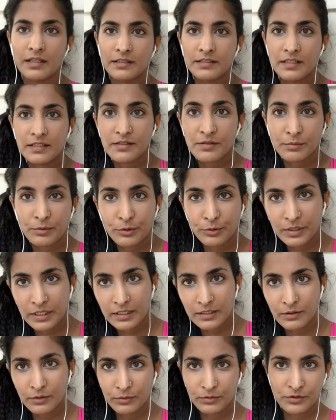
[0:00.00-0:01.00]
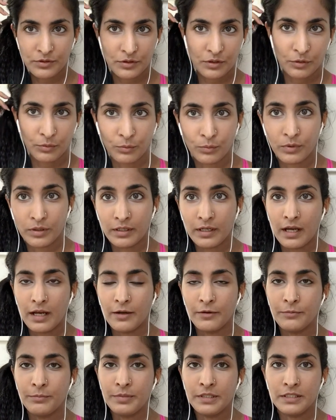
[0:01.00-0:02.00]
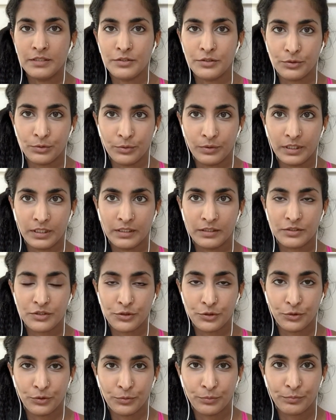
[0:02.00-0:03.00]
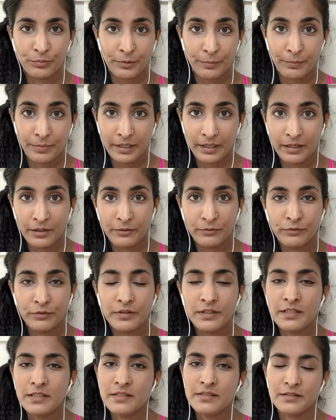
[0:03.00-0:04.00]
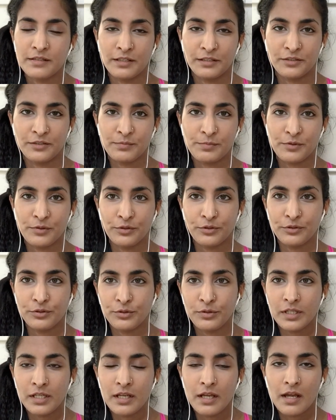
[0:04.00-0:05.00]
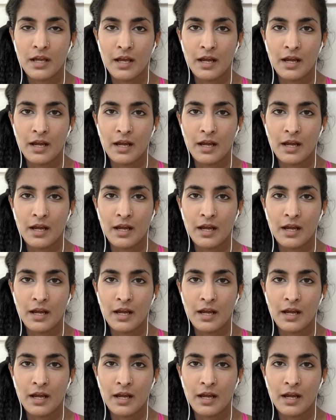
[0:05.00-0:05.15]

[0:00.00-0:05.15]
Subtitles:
Just some quick notes on what I've been doing to prepare for this touch-up surgery.